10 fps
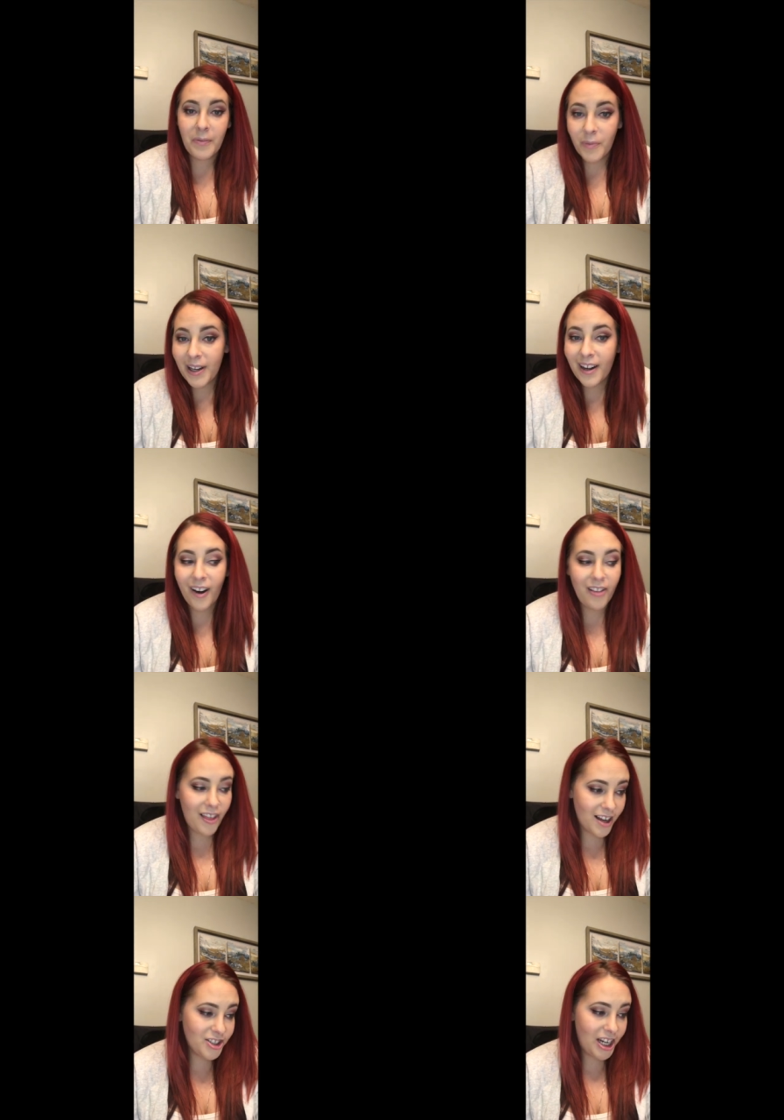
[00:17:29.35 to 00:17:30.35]
and we are
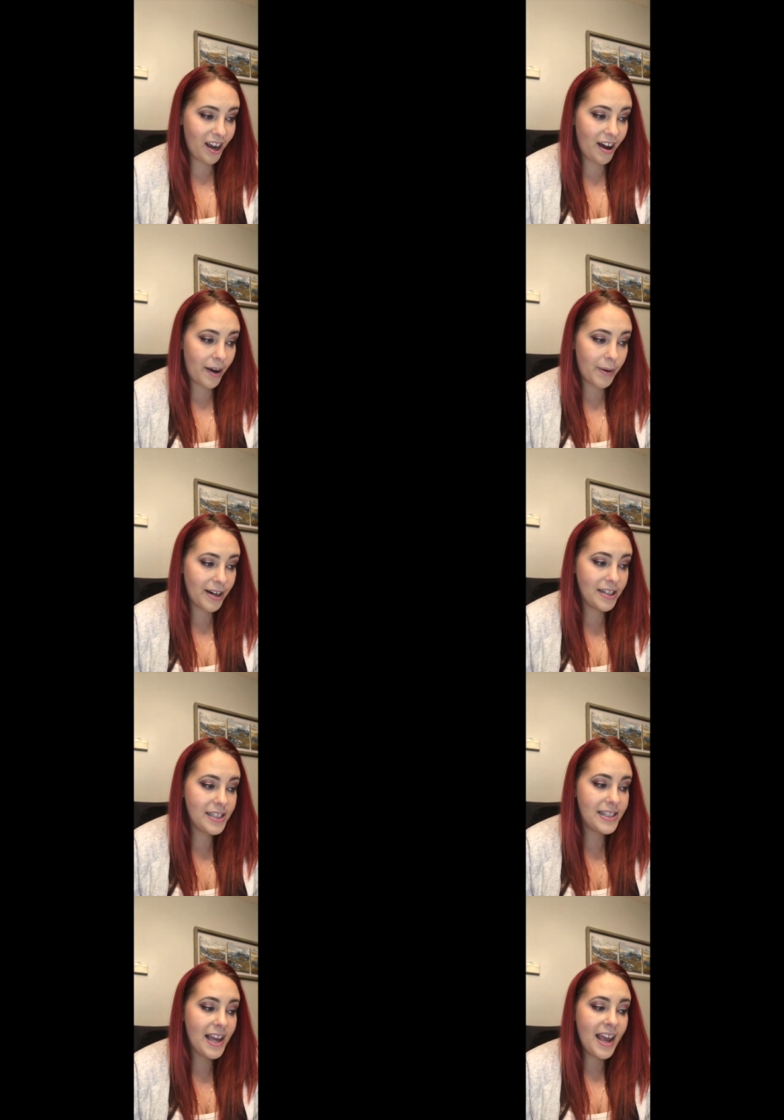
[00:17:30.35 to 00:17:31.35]
launching
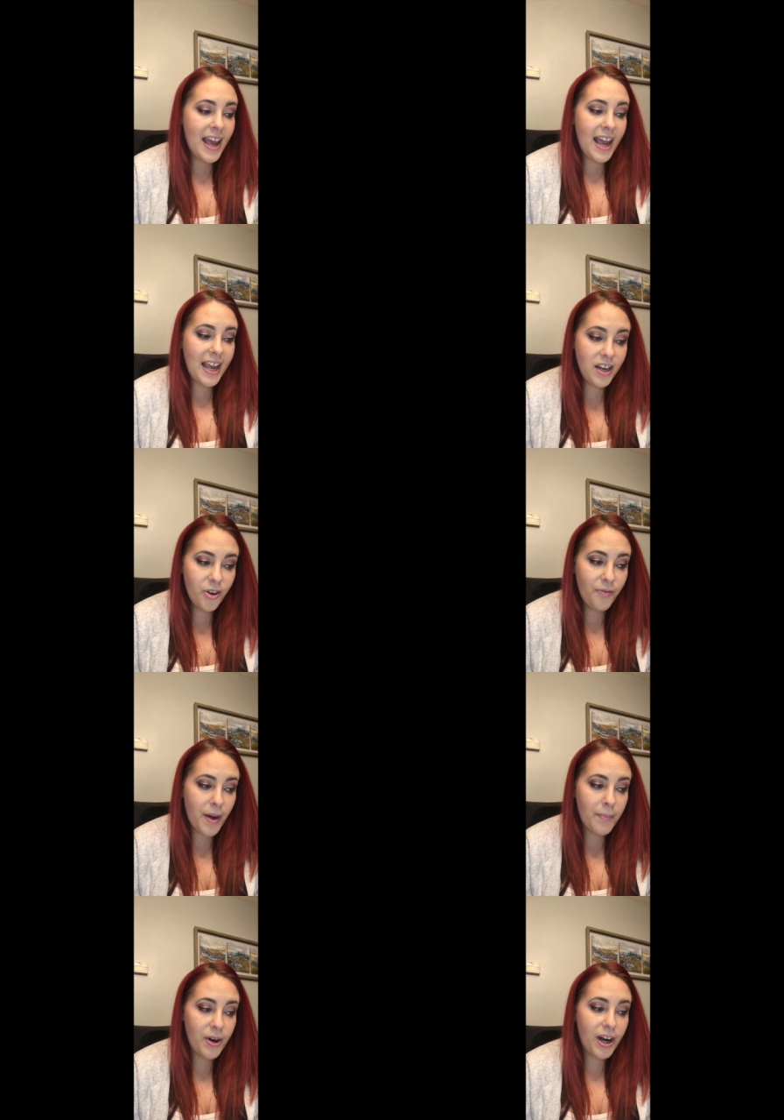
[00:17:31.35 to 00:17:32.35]
ours in
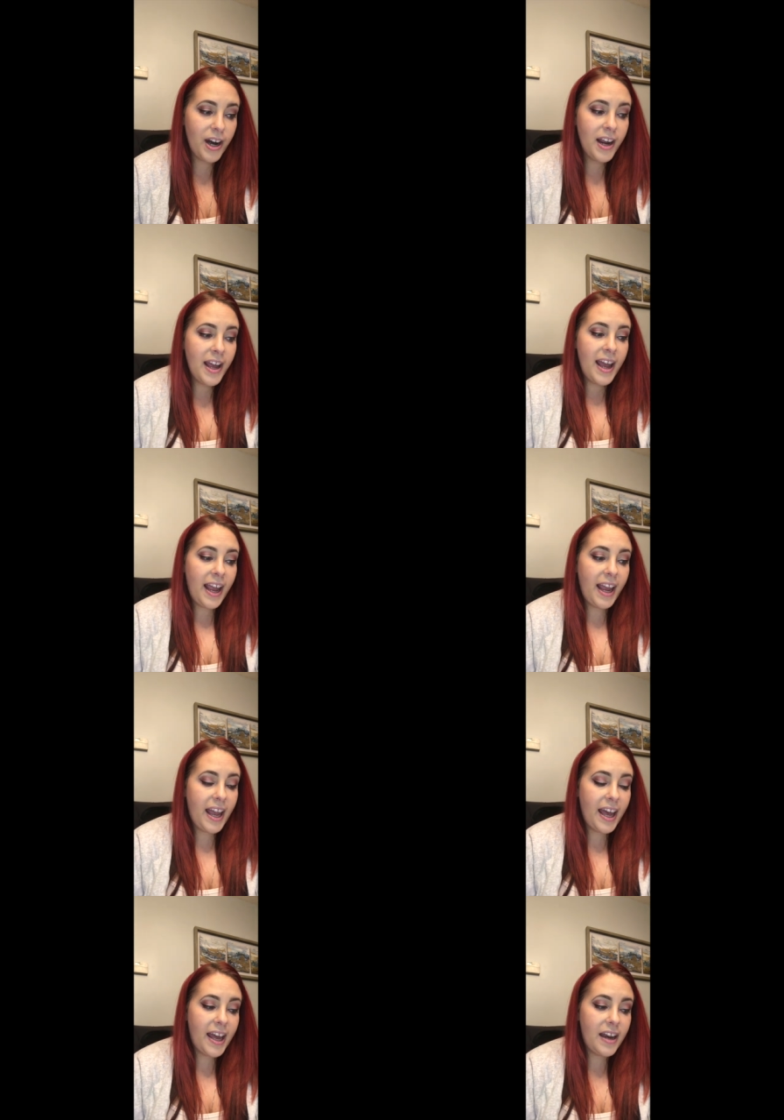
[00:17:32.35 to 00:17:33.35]
November,
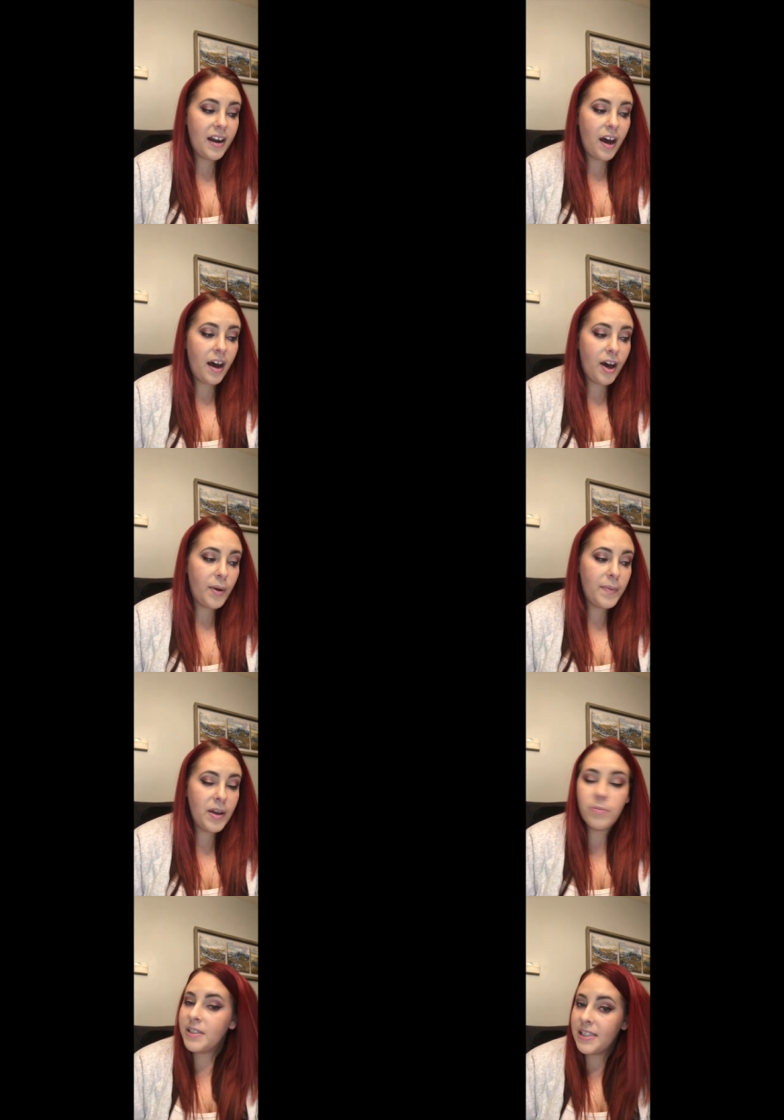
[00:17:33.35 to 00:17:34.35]
and um,
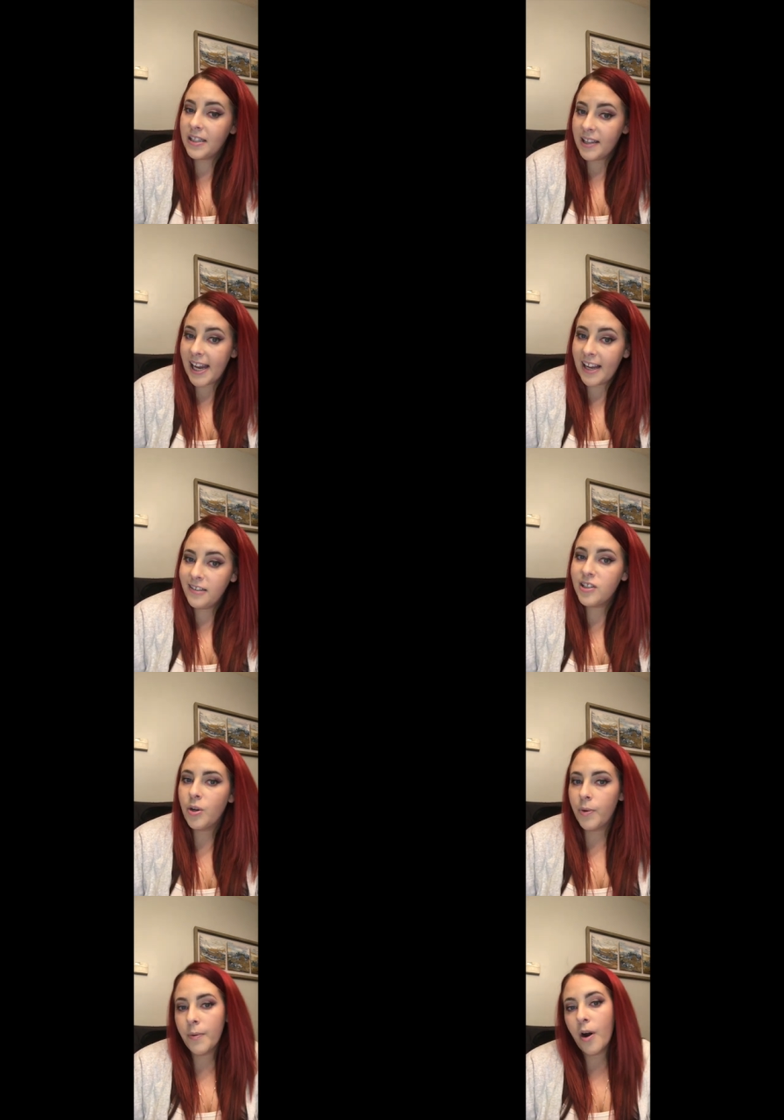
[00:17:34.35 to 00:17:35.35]
it was delayed.
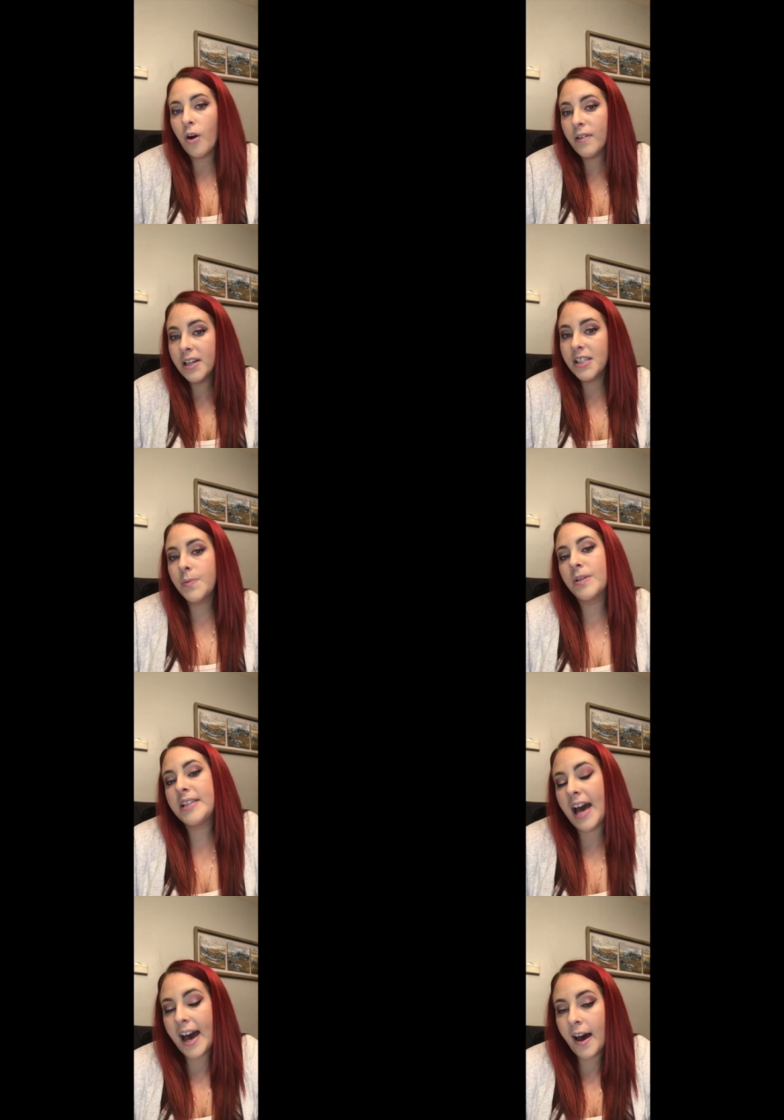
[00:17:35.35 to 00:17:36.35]
So we were already
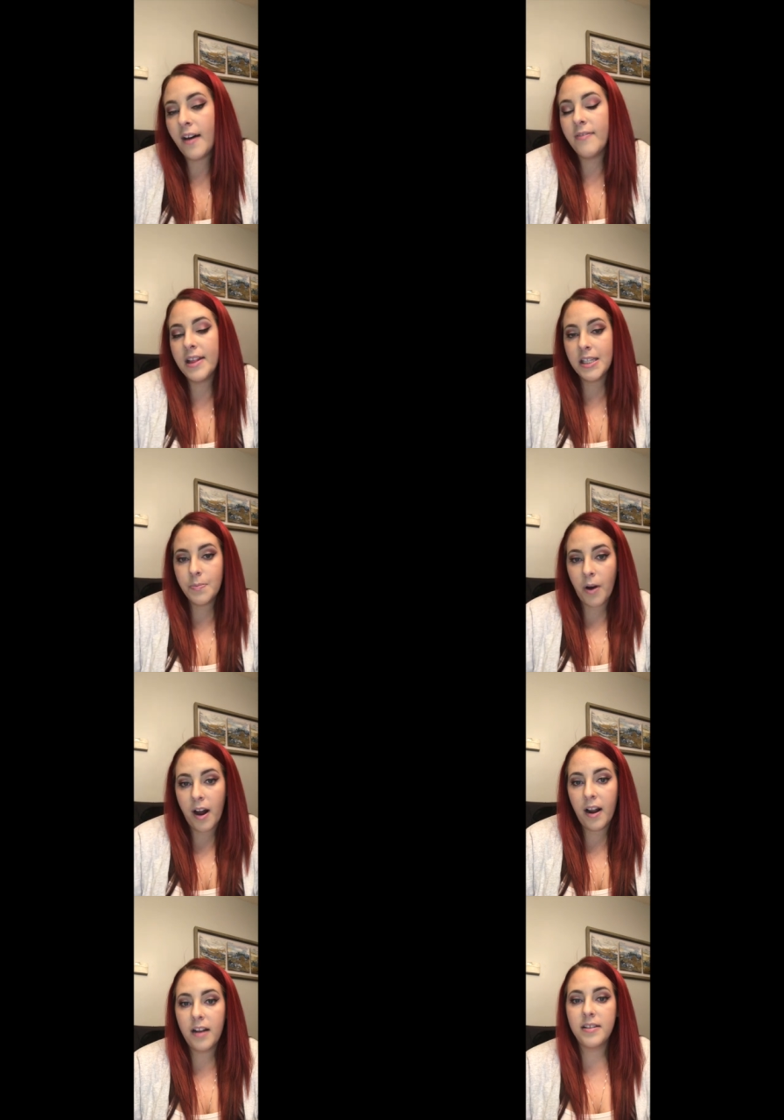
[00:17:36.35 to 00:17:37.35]
supposed to have this
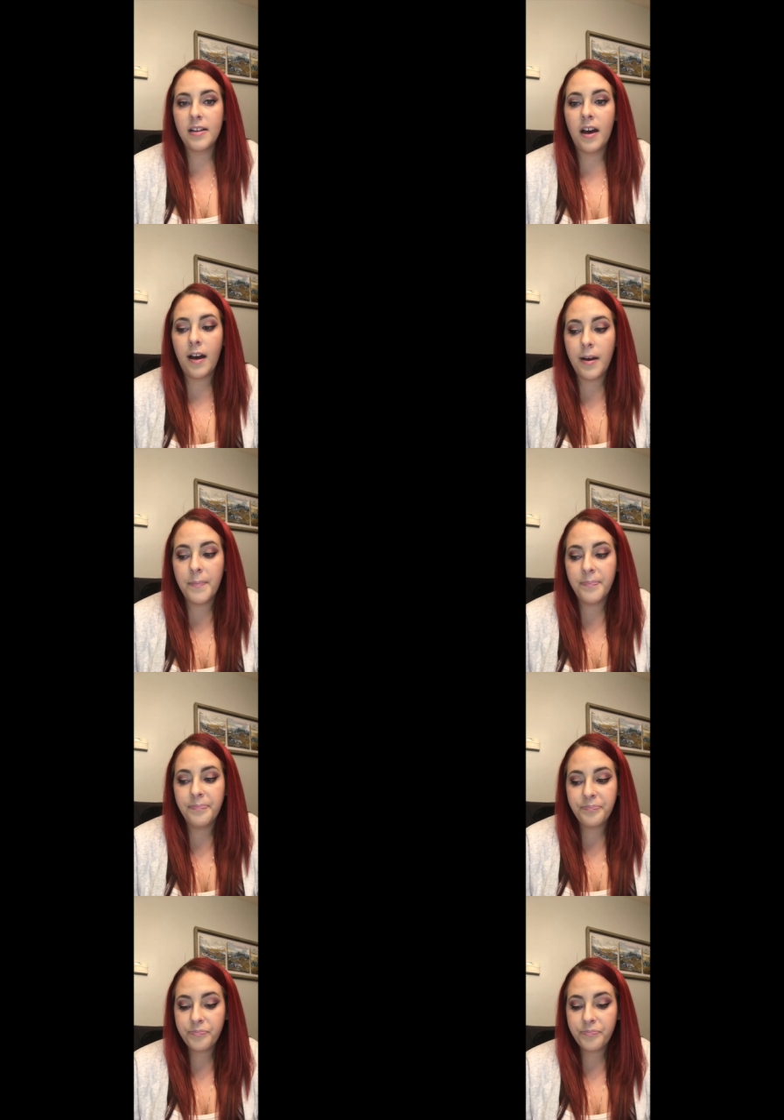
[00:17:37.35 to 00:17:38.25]
product um,